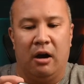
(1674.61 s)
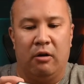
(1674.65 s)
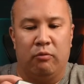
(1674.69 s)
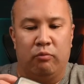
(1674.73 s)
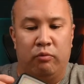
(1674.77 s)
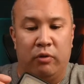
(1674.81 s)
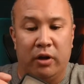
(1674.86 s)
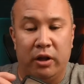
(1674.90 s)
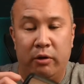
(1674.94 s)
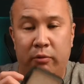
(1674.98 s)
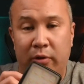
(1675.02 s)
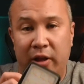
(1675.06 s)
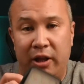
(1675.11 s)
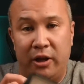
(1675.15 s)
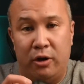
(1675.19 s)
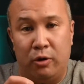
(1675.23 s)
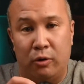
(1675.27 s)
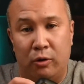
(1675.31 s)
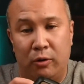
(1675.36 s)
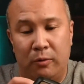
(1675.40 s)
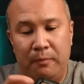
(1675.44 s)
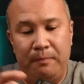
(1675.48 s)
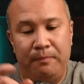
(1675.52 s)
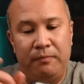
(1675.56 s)
really, really
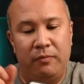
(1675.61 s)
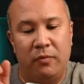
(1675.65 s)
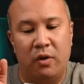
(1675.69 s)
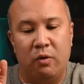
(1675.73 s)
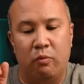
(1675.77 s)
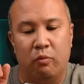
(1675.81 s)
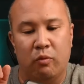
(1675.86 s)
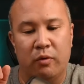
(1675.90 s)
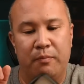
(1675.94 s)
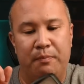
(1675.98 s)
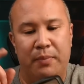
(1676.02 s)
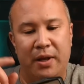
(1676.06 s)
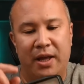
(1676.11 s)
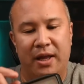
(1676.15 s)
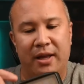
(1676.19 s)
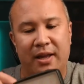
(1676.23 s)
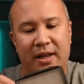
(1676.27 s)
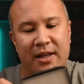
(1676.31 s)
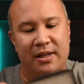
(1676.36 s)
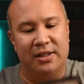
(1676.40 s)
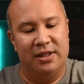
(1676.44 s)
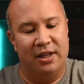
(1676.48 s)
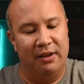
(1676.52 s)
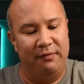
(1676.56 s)
cool
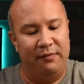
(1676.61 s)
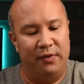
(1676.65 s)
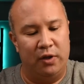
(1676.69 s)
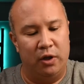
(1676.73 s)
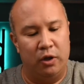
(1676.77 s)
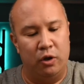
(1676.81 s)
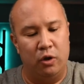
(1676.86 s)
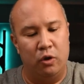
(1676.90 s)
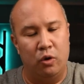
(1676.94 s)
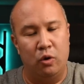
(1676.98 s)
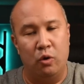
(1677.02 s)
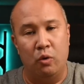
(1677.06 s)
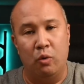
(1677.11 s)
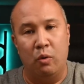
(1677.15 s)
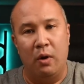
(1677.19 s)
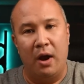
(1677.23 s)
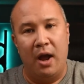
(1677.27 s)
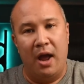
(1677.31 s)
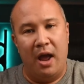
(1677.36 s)
is if you